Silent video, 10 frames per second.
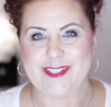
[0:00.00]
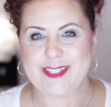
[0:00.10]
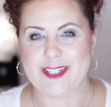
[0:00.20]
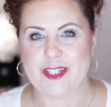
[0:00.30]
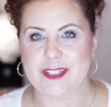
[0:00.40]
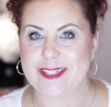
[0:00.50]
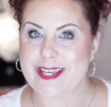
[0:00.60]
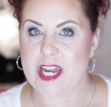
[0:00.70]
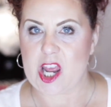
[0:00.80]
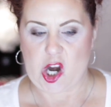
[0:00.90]
just a little
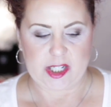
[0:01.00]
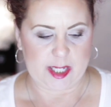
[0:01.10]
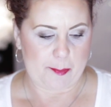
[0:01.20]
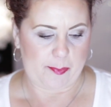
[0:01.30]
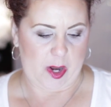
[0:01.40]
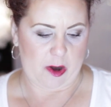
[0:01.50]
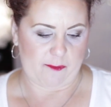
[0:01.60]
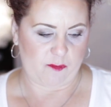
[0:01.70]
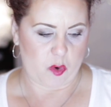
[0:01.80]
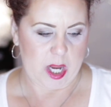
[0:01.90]
skincare tip there
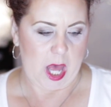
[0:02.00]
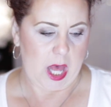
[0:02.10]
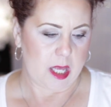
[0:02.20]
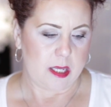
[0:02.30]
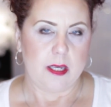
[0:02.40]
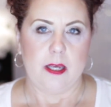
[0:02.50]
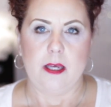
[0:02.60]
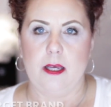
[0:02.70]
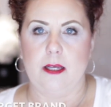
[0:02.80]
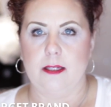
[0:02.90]
for you
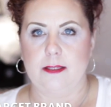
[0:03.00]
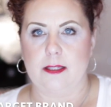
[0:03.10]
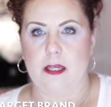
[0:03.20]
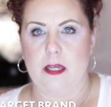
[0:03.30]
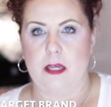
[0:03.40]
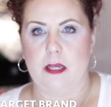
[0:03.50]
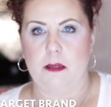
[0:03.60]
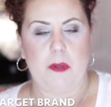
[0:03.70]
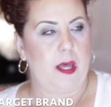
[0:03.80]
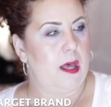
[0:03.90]

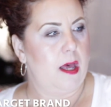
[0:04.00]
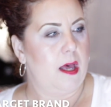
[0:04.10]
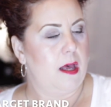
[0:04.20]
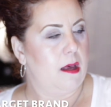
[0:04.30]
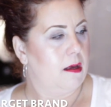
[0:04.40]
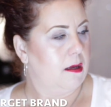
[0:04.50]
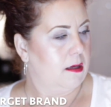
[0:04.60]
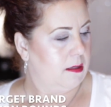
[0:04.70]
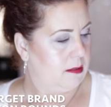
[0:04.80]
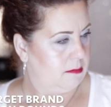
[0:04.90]
some
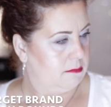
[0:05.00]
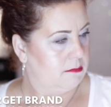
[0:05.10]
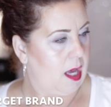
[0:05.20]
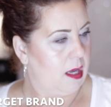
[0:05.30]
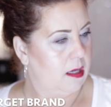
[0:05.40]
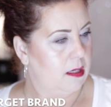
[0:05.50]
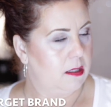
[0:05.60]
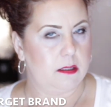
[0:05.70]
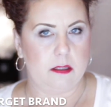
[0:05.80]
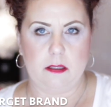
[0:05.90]
um,
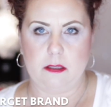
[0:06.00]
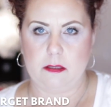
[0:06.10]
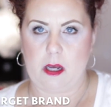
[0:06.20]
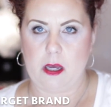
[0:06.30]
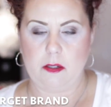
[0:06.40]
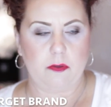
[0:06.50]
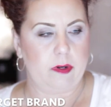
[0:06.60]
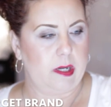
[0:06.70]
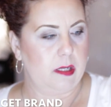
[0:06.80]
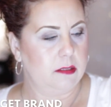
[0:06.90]
cotton
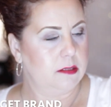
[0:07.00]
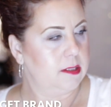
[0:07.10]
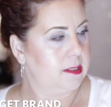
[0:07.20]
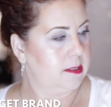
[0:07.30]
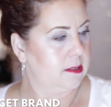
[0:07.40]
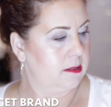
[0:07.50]
rounds